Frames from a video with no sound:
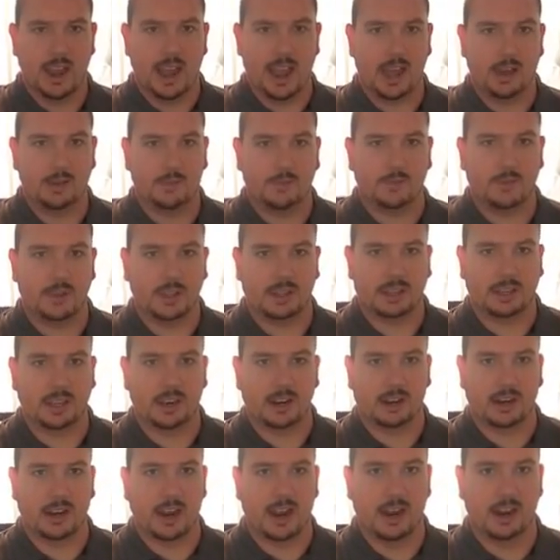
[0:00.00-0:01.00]
outfit
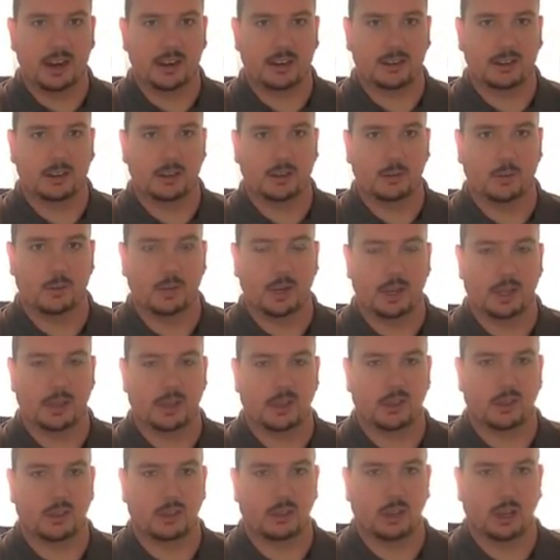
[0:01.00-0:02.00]
their character
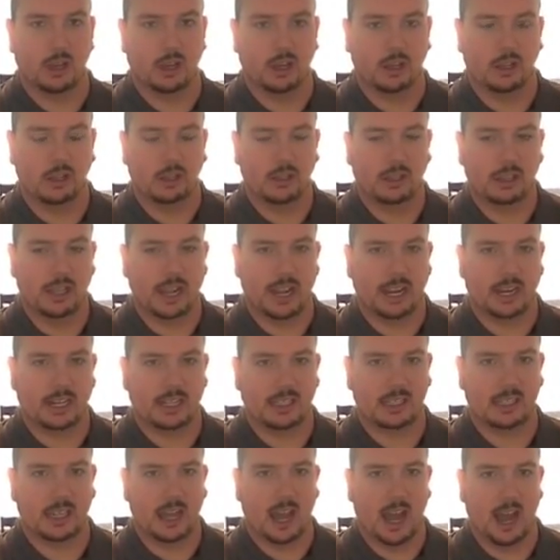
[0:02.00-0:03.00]
with the
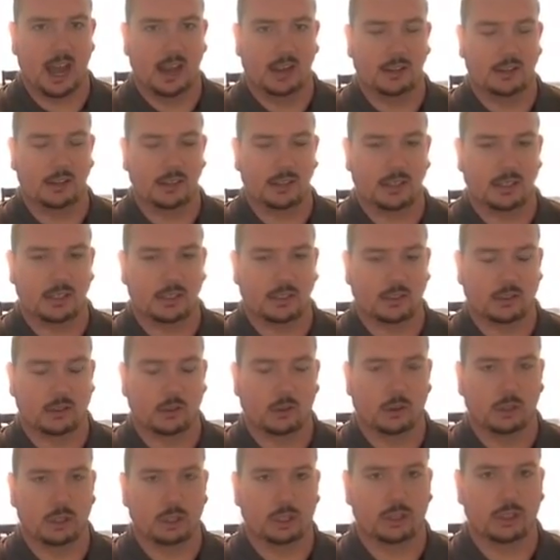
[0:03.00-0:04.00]
latest styles and
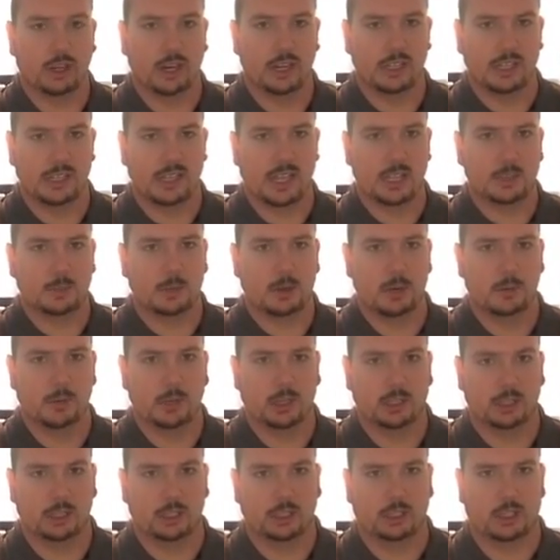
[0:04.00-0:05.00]
coolest trends, and that's pretty
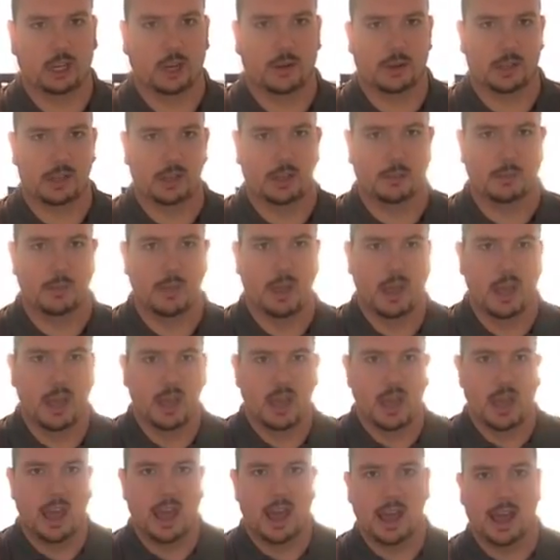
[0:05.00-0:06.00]
much just showing them
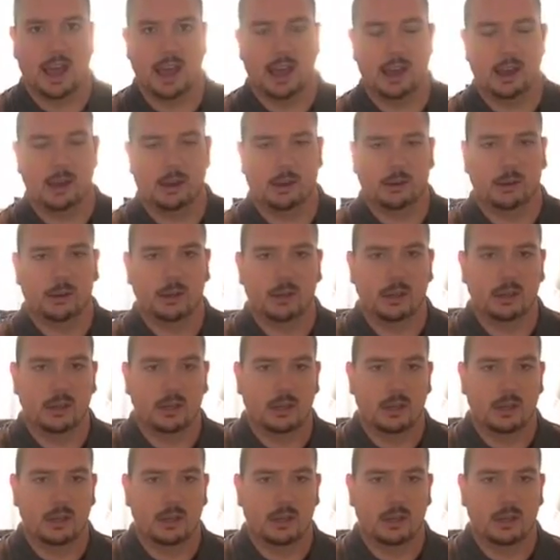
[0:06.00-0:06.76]
how